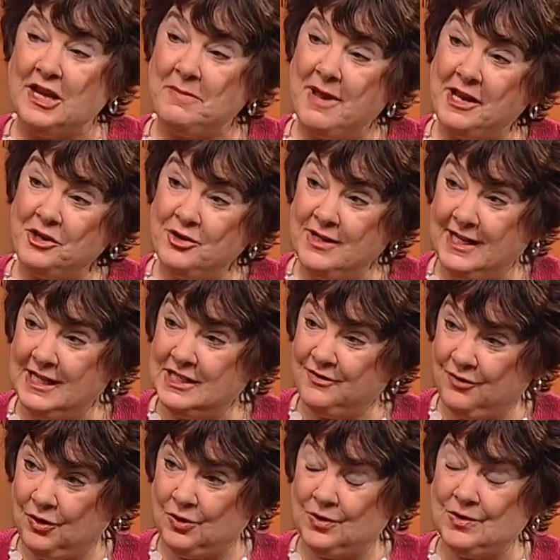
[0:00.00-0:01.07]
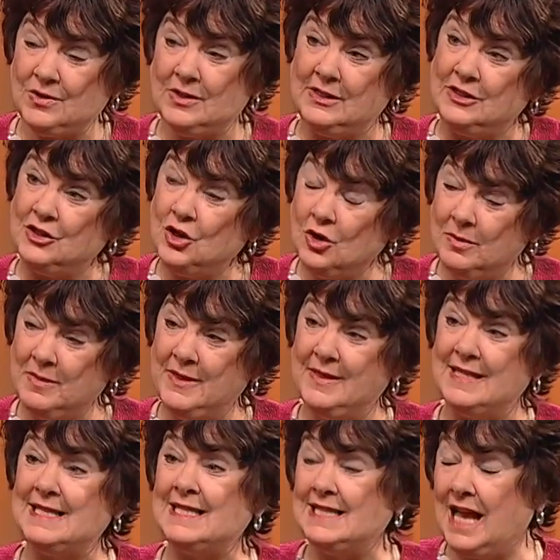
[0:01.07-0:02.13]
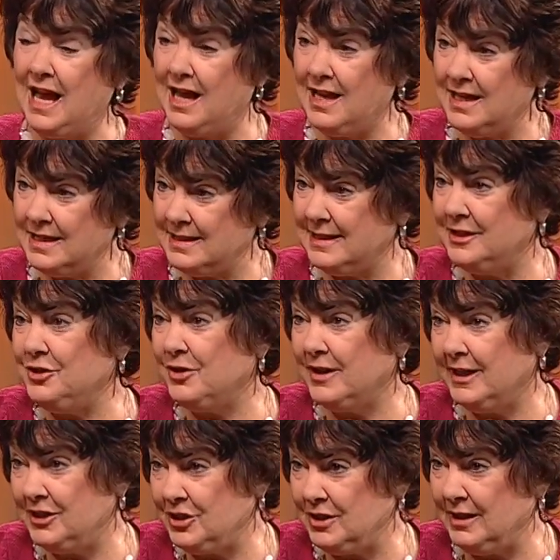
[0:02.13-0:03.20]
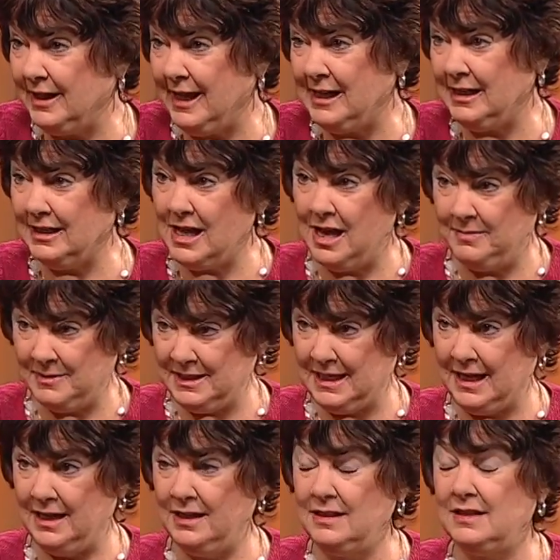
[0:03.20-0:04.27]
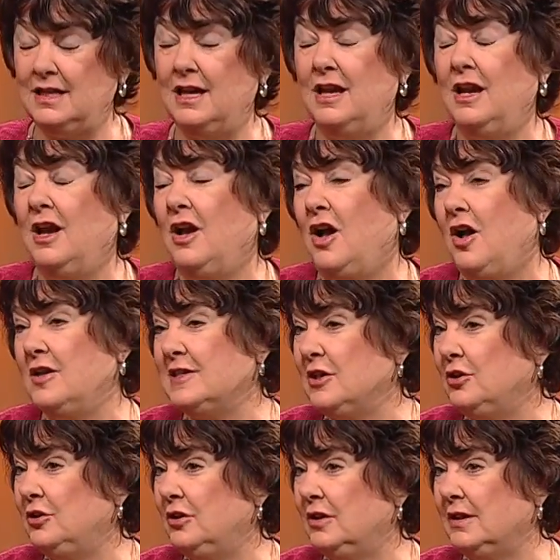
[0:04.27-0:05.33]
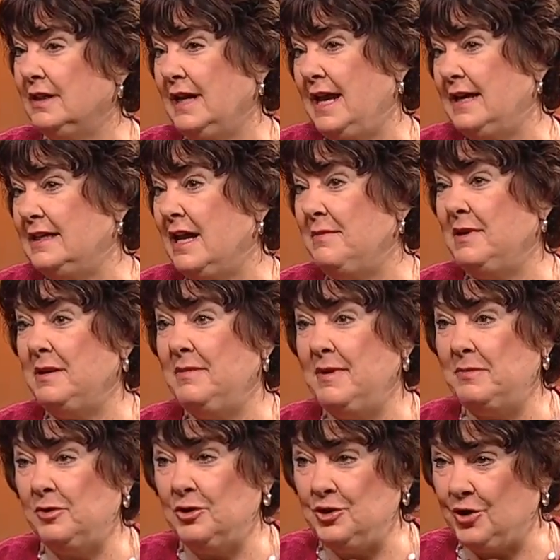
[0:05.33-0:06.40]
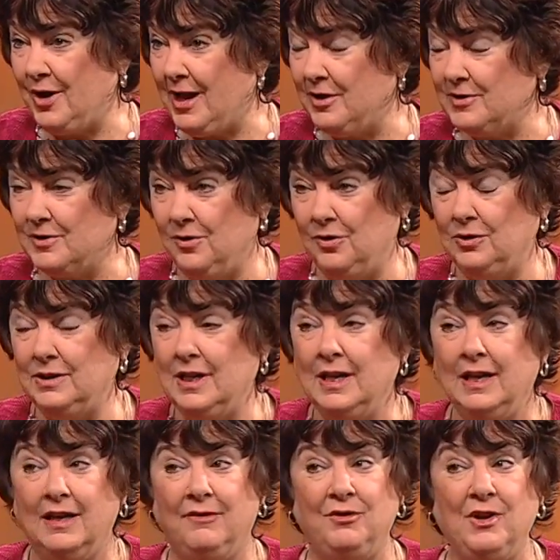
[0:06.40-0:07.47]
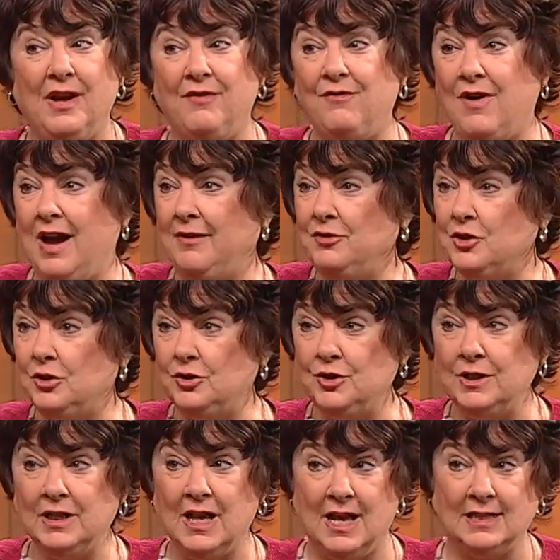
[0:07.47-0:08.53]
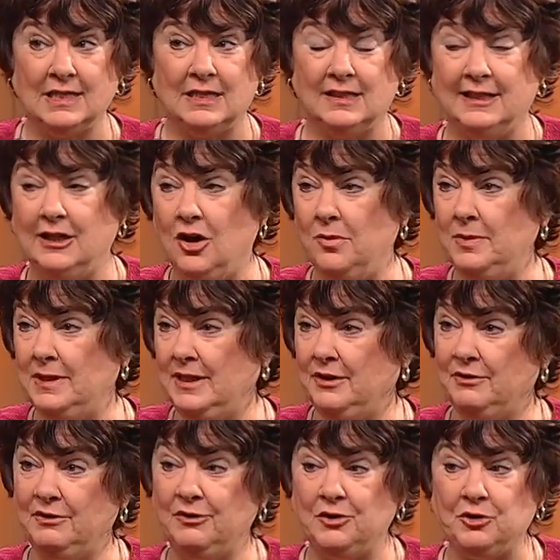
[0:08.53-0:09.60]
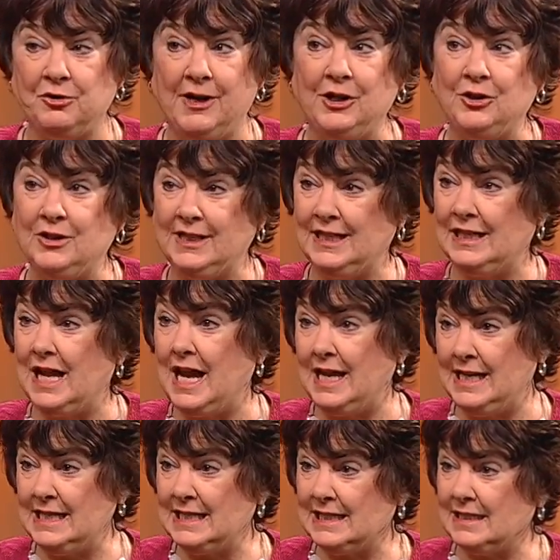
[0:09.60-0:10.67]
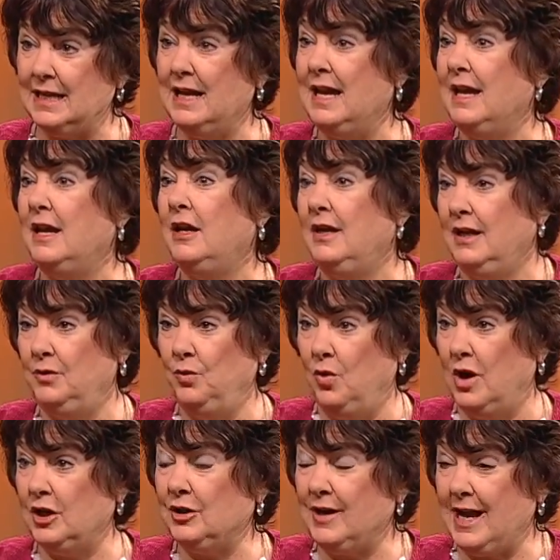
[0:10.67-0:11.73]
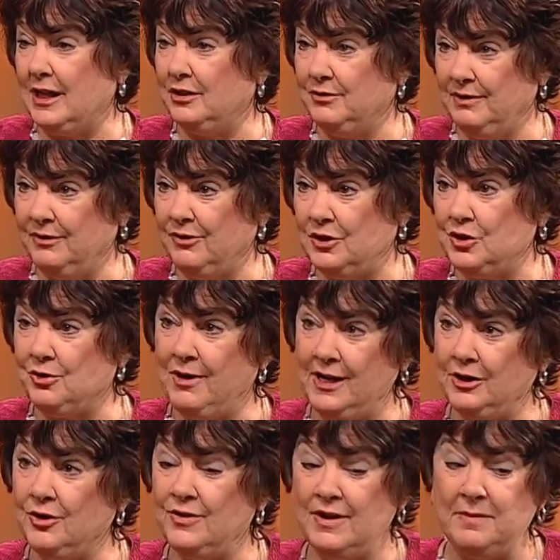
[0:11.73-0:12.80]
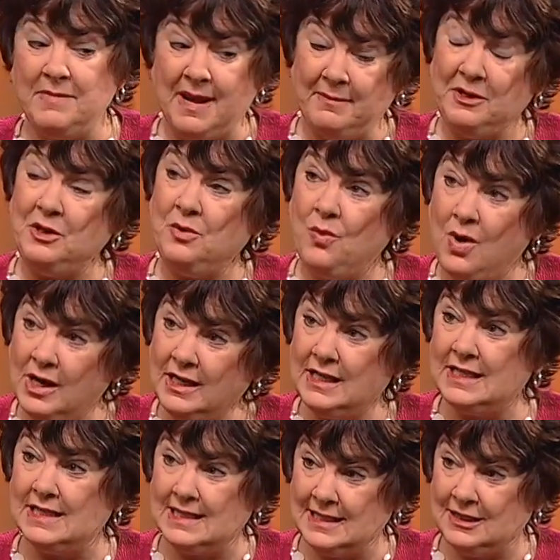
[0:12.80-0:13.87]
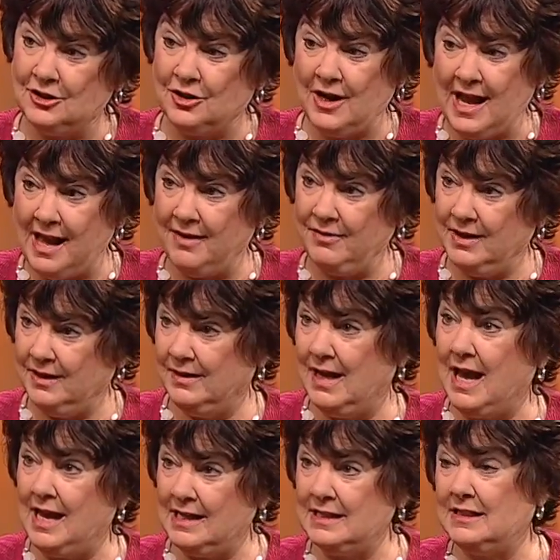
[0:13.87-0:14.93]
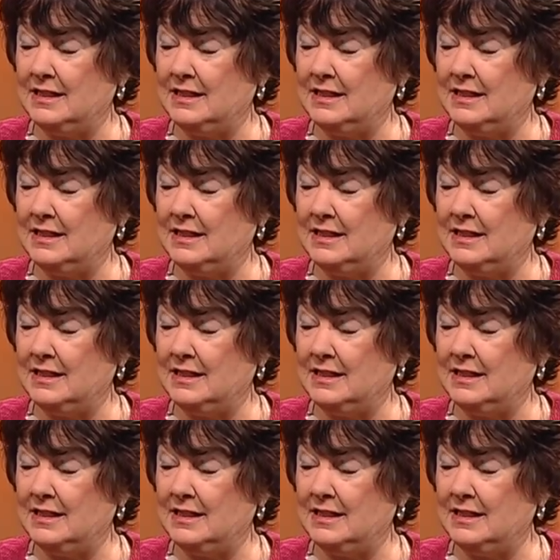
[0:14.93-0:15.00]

about your needs first to determine the size that your kitchen can accommodate. Mm-hmm. Also look at how many people are in your household. If you have 5 children constantly opening the refrigerator to get ice and water out of the refrigerator, then maybe you want to consider having the ice